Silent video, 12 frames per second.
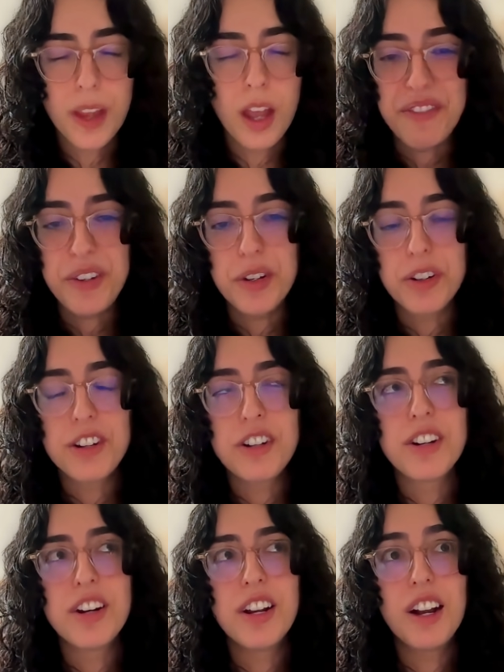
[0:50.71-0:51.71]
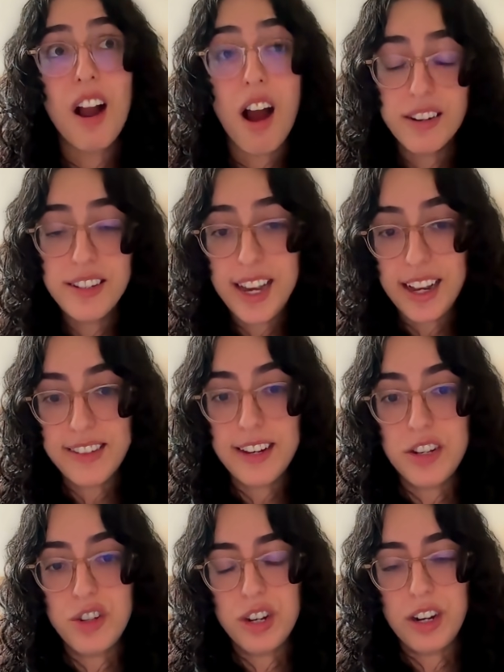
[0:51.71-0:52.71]
If you're
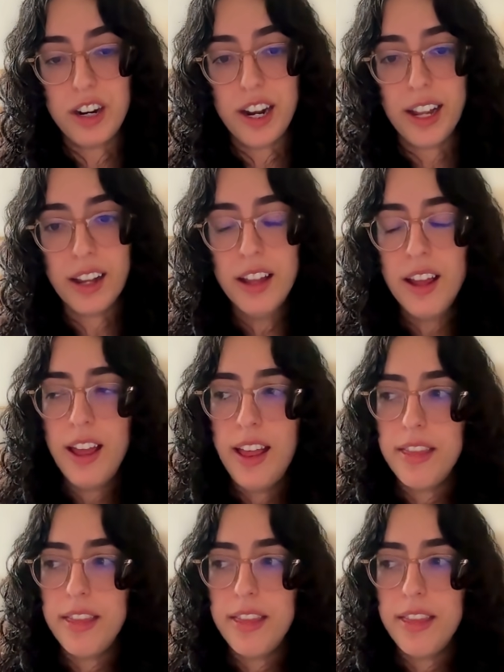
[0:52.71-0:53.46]
context engineering,